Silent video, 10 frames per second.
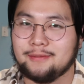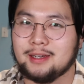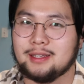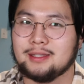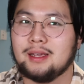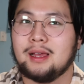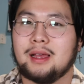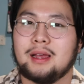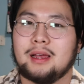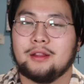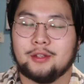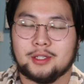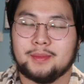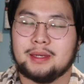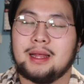because there's gonna be a
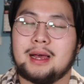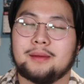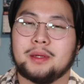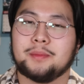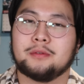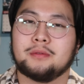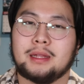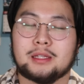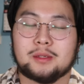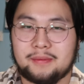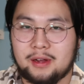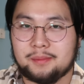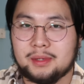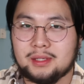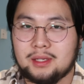lot of people and it's gonna be very
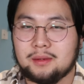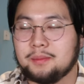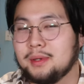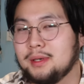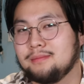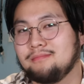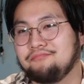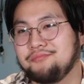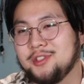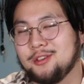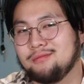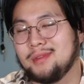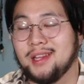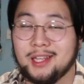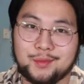busy. But, you know, it
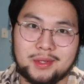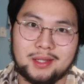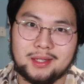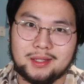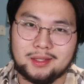is what it is.